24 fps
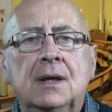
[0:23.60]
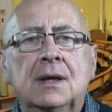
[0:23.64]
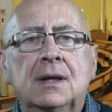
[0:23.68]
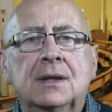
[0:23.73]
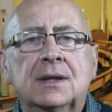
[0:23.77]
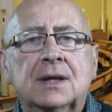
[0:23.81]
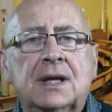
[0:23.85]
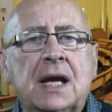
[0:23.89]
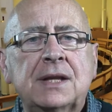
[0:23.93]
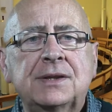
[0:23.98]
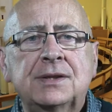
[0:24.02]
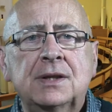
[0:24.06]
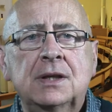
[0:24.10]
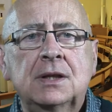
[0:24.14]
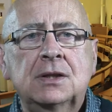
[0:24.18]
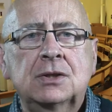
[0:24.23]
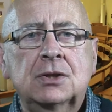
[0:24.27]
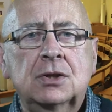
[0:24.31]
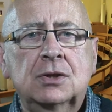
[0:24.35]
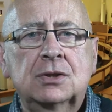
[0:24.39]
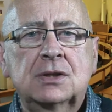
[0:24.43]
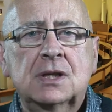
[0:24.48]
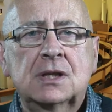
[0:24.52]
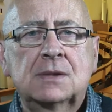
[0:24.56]
The Catholic
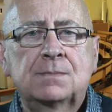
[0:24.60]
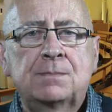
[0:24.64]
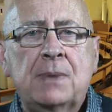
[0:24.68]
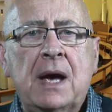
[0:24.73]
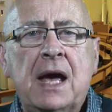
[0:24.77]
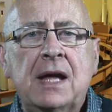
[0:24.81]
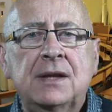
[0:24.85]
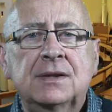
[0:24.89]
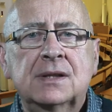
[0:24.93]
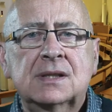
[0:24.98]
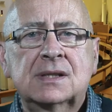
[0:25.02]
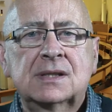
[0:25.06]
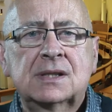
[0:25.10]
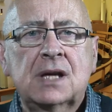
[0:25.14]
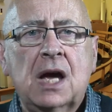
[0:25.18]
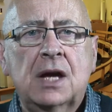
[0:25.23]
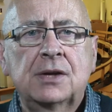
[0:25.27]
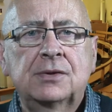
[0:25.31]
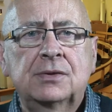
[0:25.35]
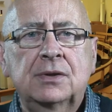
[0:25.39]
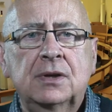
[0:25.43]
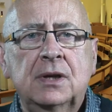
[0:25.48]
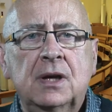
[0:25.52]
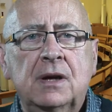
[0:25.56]
Church has banned the
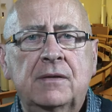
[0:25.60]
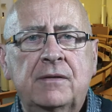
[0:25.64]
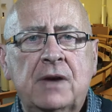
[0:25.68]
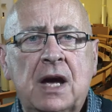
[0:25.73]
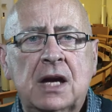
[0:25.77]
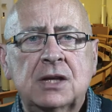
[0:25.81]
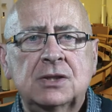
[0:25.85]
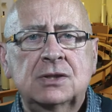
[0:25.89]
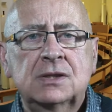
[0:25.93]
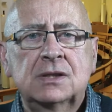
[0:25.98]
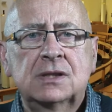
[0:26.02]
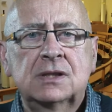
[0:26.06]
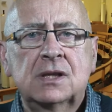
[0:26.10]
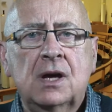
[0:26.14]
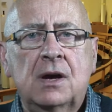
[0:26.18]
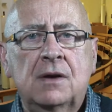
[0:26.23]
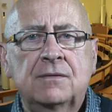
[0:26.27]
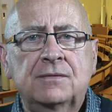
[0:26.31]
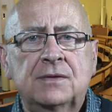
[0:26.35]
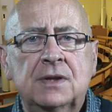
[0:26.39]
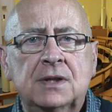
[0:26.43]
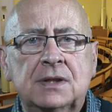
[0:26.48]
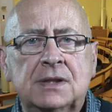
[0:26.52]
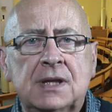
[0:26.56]
scattering of ashes
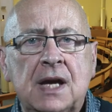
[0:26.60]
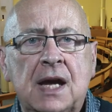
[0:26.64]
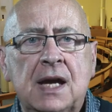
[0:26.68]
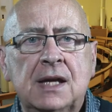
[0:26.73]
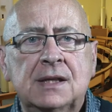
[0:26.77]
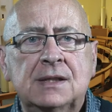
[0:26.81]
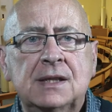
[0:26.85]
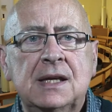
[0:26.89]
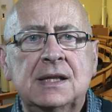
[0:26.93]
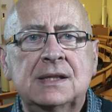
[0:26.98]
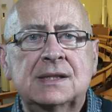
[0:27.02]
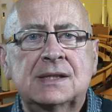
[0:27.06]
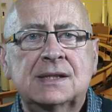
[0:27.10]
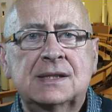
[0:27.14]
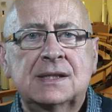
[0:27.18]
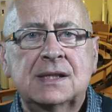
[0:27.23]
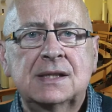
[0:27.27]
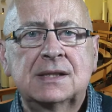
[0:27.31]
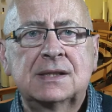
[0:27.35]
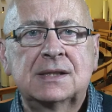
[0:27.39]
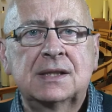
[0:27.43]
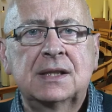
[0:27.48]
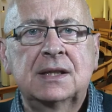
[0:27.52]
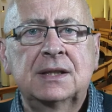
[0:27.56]
of the dead,
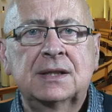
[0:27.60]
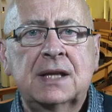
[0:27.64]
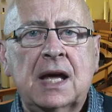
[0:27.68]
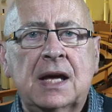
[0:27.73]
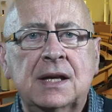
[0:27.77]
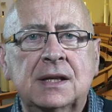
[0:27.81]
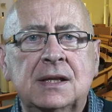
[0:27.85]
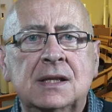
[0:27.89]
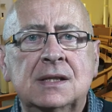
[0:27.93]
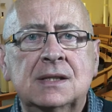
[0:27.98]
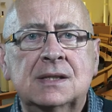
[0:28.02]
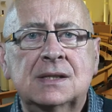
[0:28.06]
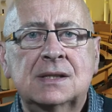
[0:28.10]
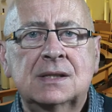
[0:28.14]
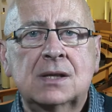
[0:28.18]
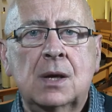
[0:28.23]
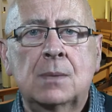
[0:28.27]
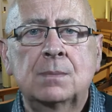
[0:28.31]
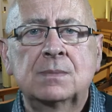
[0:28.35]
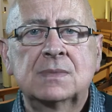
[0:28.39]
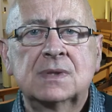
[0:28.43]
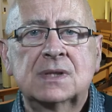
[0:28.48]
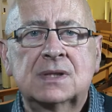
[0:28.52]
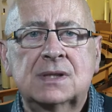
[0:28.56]
insisting that in
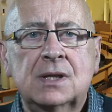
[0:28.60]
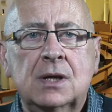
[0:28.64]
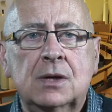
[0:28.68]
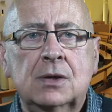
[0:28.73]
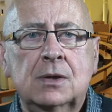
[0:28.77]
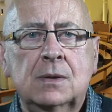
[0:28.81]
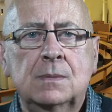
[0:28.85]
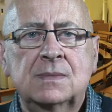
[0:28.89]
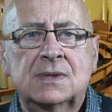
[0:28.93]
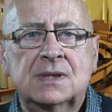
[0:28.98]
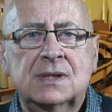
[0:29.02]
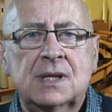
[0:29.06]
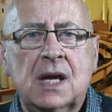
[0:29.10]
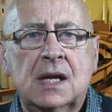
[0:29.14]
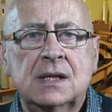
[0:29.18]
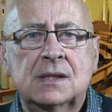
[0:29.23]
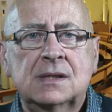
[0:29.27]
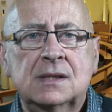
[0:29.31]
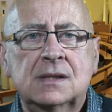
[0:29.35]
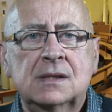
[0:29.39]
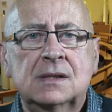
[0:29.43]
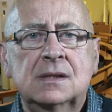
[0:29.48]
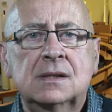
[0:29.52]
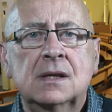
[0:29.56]
some
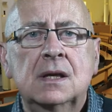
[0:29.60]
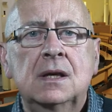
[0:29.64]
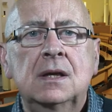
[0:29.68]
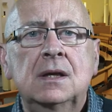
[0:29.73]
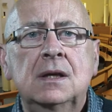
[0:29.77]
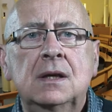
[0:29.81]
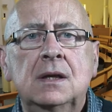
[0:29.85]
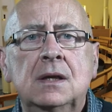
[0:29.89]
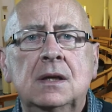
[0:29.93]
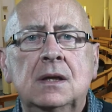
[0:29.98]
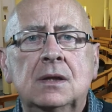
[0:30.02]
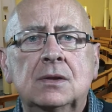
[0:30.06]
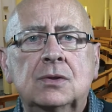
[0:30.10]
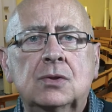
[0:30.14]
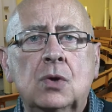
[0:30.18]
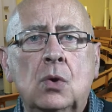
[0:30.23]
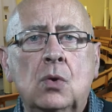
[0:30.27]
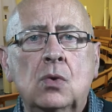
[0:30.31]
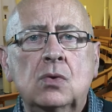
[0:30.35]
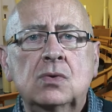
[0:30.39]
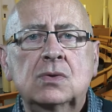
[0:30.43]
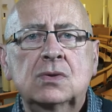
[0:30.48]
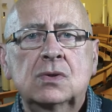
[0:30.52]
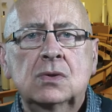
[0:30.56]
circumstances
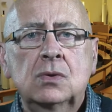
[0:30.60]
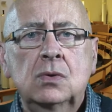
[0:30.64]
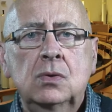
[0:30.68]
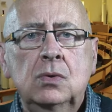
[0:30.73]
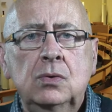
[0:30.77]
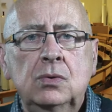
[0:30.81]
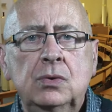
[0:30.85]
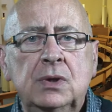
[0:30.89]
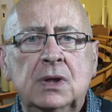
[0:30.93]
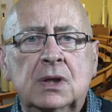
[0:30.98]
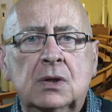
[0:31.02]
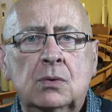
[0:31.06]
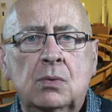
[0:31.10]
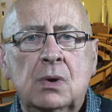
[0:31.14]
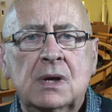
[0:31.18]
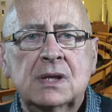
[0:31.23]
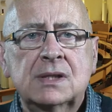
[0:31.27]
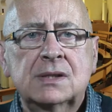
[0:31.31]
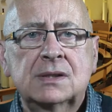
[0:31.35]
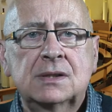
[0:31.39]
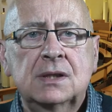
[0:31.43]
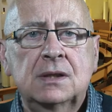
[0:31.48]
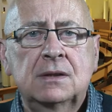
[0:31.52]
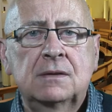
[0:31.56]
those who
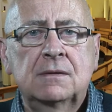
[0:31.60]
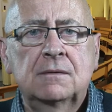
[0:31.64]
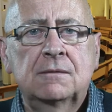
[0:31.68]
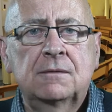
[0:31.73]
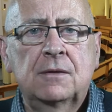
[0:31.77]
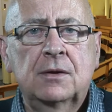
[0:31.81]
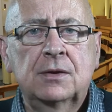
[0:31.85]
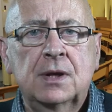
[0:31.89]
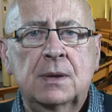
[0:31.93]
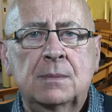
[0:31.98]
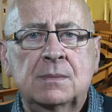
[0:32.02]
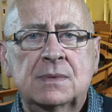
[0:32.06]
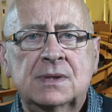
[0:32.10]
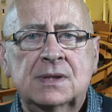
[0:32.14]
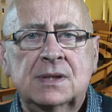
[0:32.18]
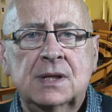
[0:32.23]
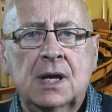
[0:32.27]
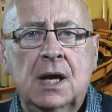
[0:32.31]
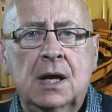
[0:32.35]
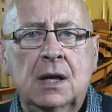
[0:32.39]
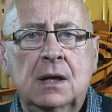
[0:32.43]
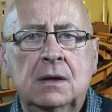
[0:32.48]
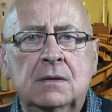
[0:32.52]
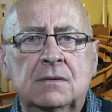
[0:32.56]
request it for
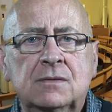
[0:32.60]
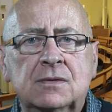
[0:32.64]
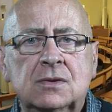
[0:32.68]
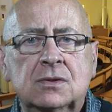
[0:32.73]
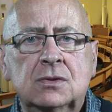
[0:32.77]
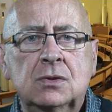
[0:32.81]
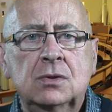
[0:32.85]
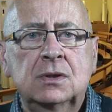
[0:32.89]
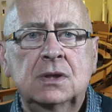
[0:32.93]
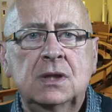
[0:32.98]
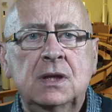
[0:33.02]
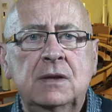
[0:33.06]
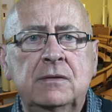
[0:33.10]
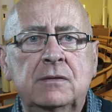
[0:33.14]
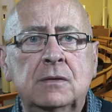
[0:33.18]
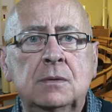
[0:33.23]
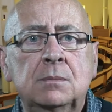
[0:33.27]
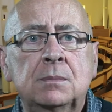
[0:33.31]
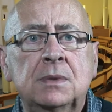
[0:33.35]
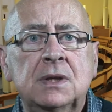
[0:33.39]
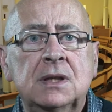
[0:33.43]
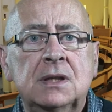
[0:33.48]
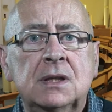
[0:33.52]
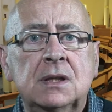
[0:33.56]
themselves should
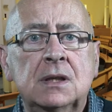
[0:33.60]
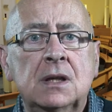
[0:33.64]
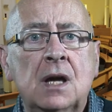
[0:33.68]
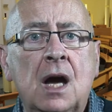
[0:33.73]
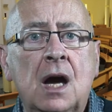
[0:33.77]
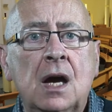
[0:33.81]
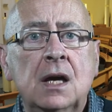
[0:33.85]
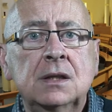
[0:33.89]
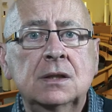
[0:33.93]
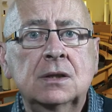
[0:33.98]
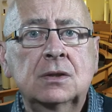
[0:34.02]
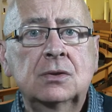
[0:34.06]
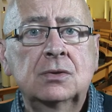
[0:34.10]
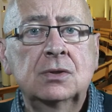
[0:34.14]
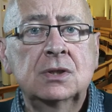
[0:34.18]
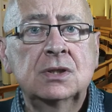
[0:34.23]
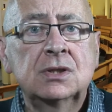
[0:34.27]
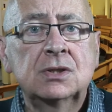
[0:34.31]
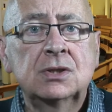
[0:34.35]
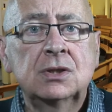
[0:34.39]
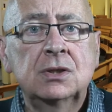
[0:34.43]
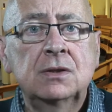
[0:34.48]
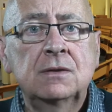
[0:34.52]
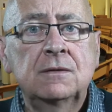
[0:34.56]
even be denied a
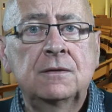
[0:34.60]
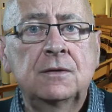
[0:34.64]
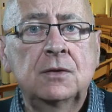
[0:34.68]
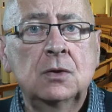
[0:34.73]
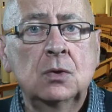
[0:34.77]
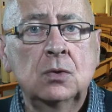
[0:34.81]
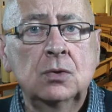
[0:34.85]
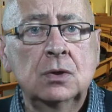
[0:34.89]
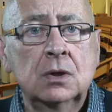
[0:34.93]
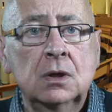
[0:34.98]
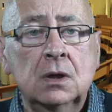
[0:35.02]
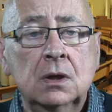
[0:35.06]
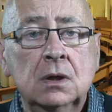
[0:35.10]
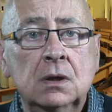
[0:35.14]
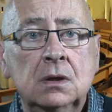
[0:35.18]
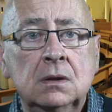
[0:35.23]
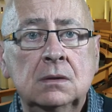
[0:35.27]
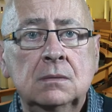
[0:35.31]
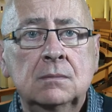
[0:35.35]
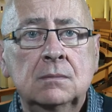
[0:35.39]
Christian funeral.